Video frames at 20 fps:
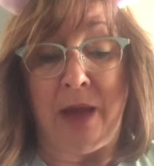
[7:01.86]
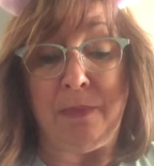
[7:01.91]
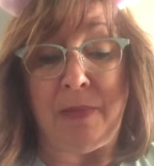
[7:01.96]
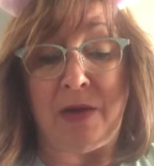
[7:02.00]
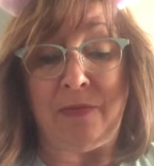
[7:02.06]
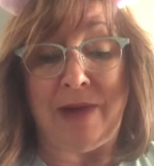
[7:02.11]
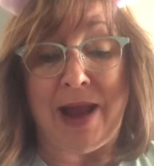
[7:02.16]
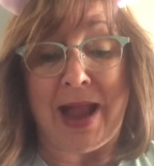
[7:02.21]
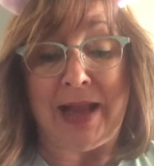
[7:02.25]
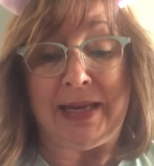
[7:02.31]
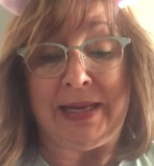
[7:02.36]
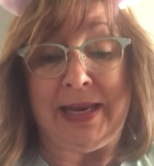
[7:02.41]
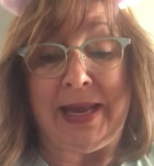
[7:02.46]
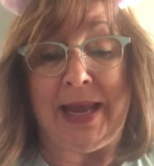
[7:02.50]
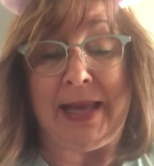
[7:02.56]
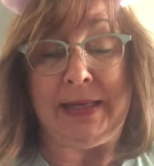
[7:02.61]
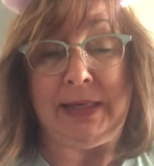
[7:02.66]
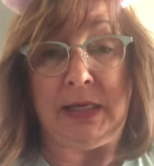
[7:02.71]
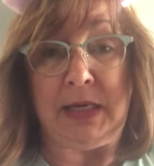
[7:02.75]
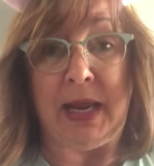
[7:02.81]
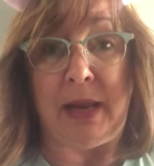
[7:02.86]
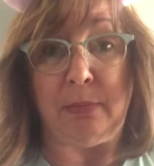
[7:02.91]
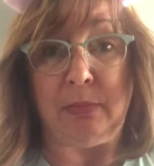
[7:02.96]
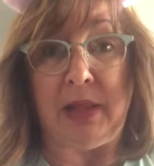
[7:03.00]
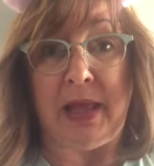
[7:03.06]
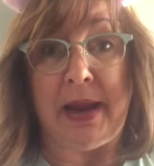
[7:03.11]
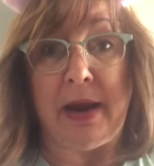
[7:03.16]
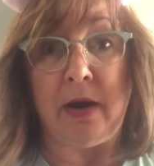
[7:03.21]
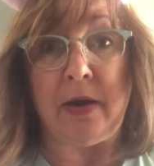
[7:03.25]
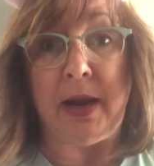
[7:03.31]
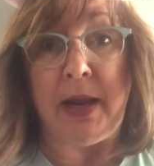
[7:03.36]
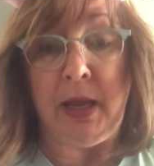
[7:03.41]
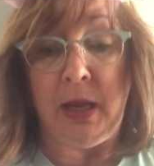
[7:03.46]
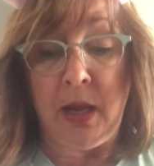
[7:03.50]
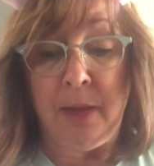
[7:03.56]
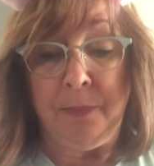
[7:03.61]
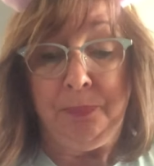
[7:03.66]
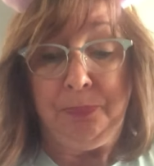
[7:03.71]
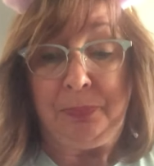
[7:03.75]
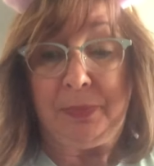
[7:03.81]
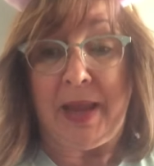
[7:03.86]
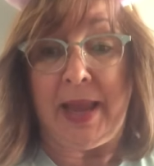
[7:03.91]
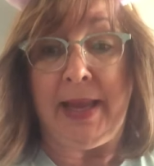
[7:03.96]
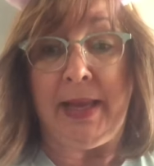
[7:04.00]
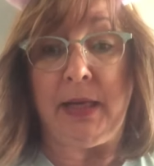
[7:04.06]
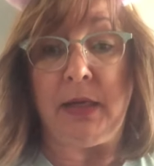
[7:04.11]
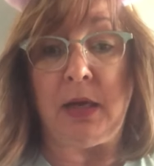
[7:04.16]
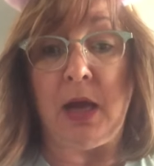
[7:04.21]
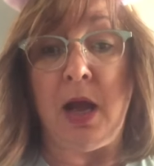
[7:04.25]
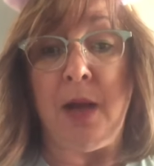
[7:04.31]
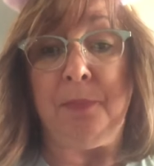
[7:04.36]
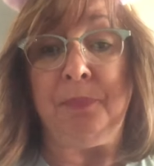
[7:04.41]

my Raggedy Andy named Larry and